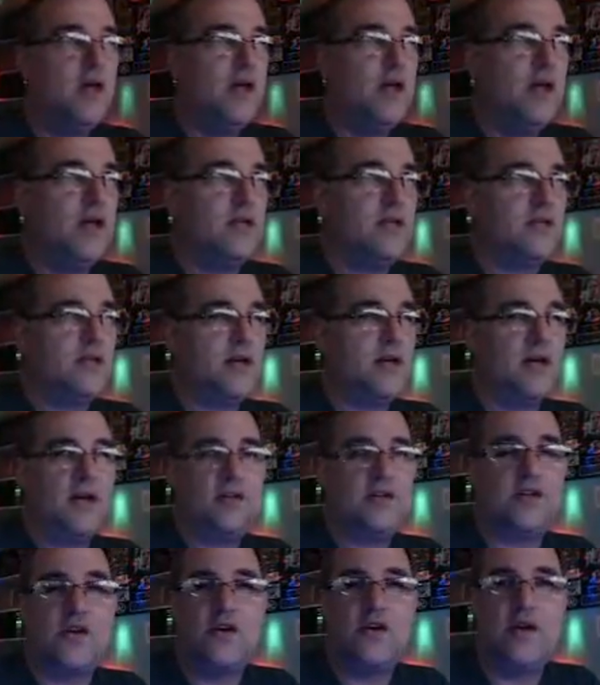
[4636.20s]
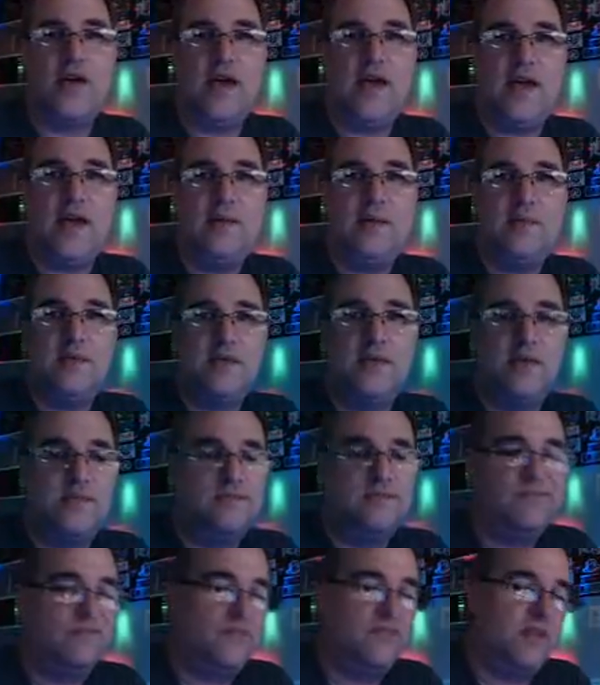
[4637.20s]
it's Atari Games.
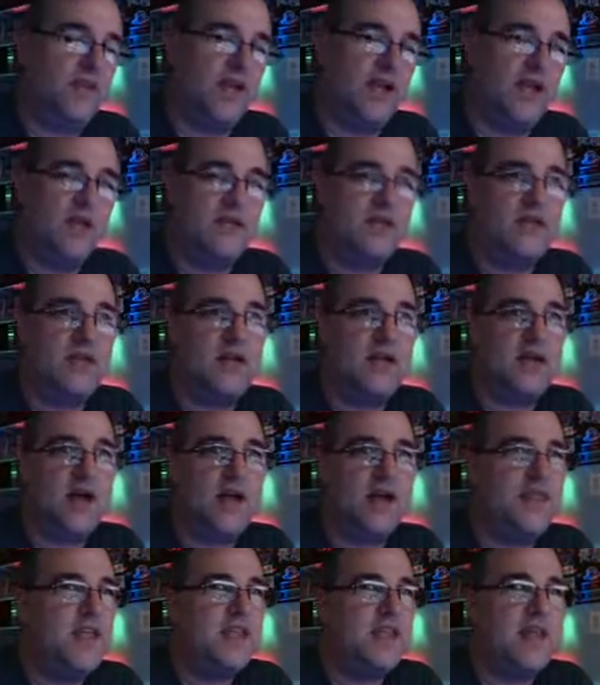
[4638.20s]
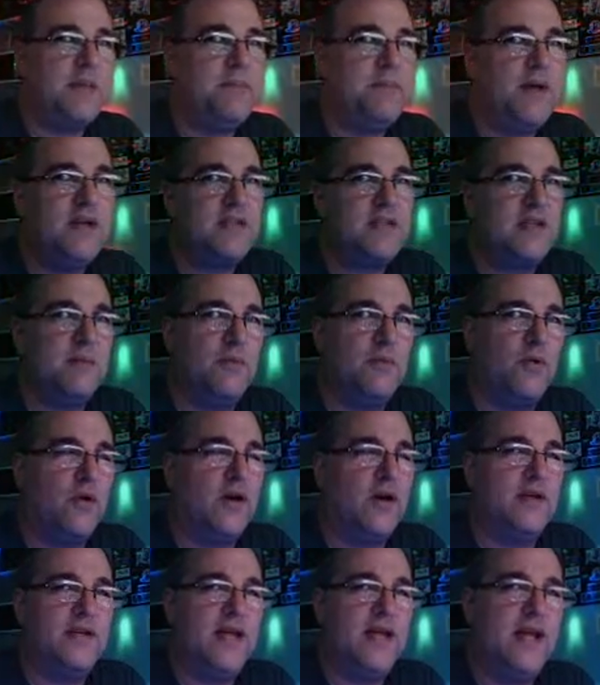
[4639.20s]
I think they based it more
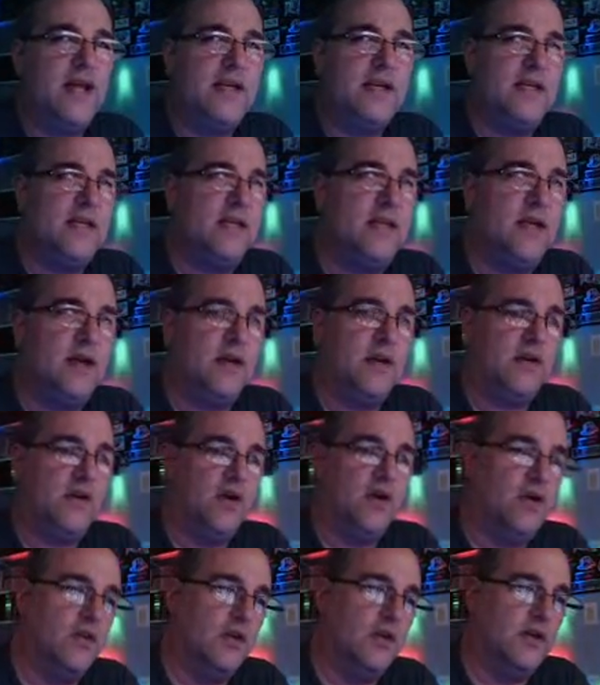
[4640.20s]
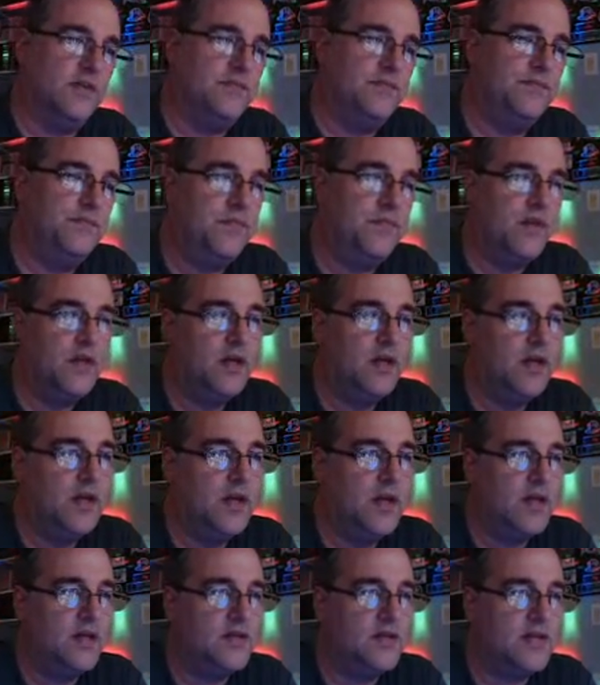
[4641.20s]
on Dandy than on Gauntlet.
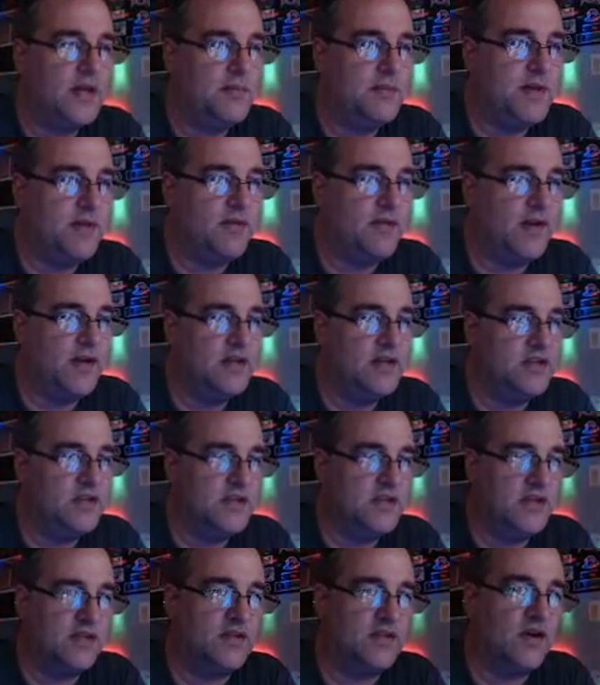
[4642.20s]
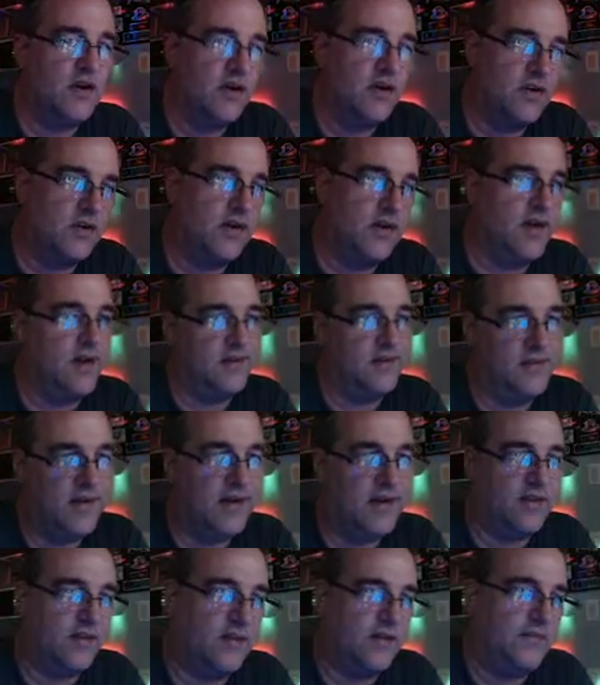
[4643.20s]
This game never ends, just gets harder. Yeah,
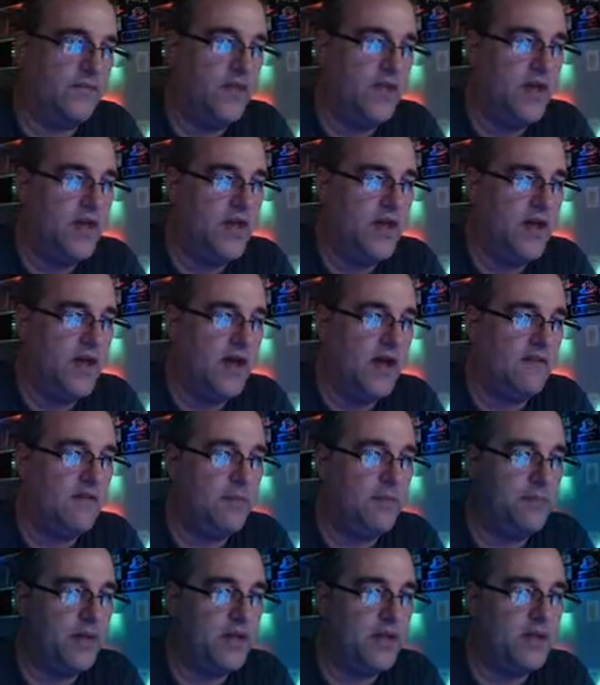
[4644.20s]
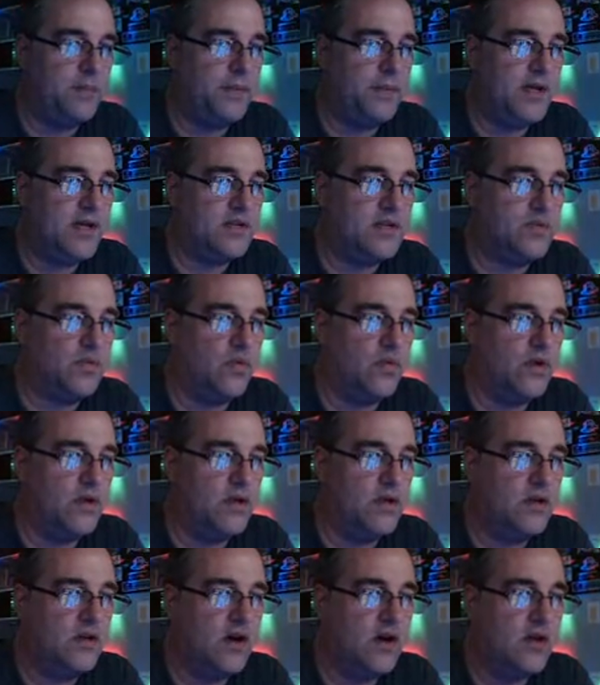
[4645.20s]
exactly. Have you played the
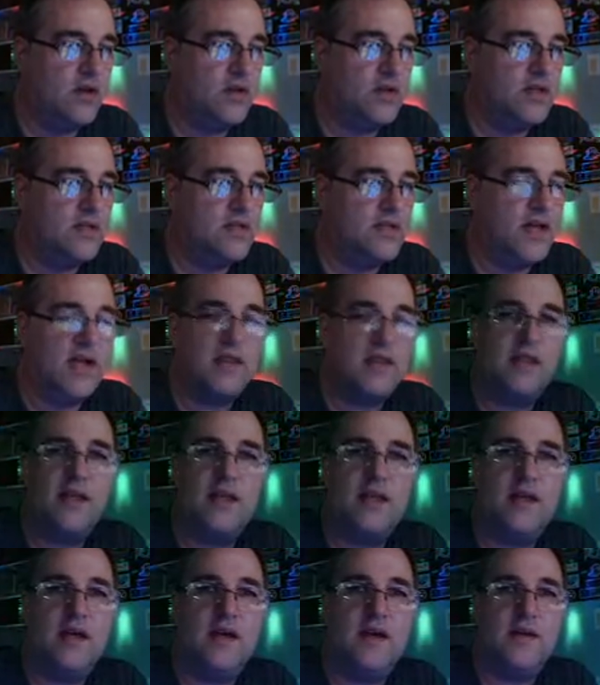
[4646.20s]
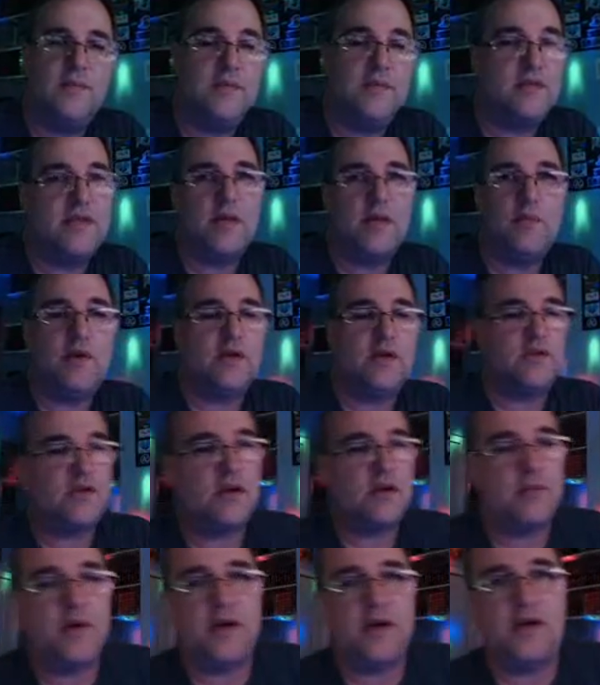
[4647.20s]
PS1 Gauntlet? Is that the same one I was
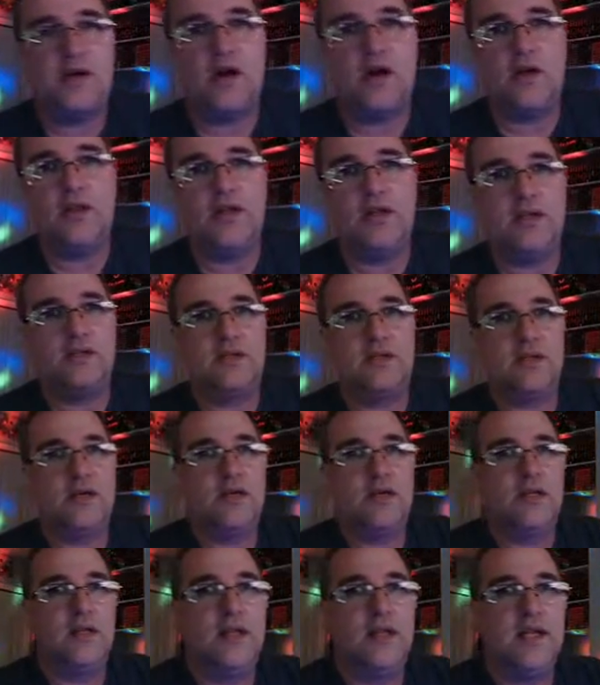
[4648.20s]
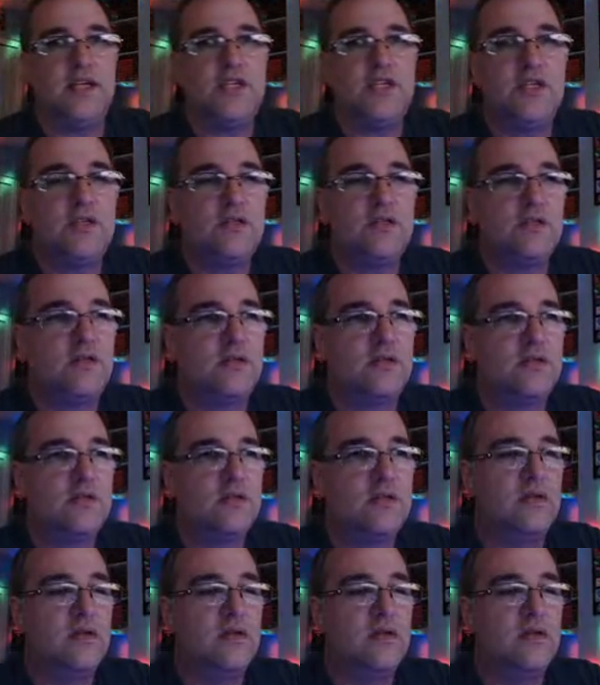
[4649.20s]
talking about, Gauntlet Legends?